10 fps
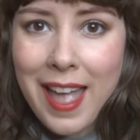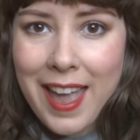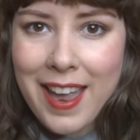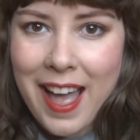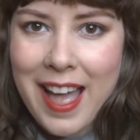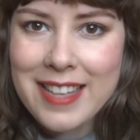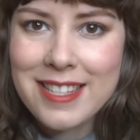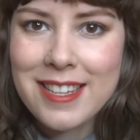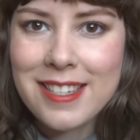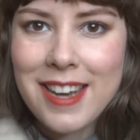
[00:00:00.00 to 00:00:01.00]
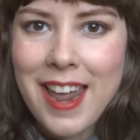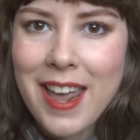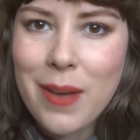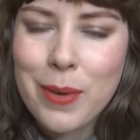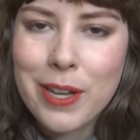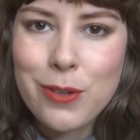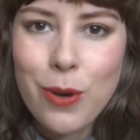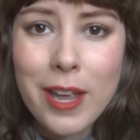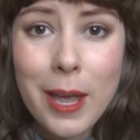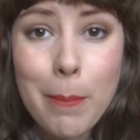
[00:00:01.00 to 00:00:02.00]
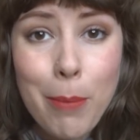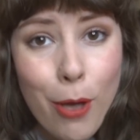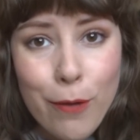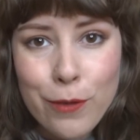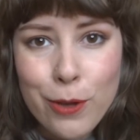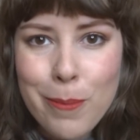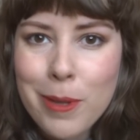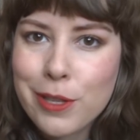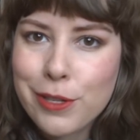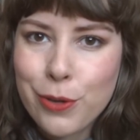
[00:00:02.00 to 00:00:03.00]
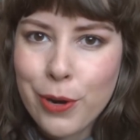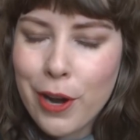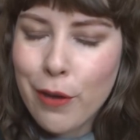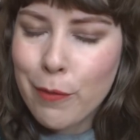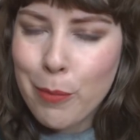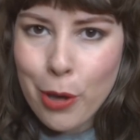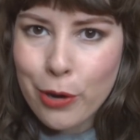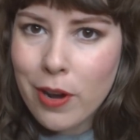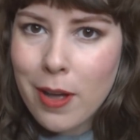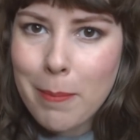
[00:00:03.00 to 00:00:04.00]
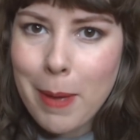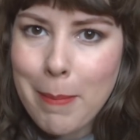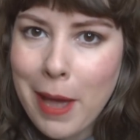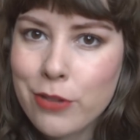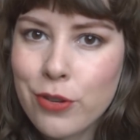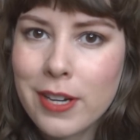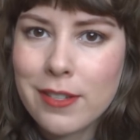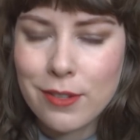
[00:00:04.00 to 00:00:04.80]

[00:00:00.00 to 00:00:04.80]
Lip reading: Hey guys, today we are talking Perfume, The Story of a Murderer by Patrick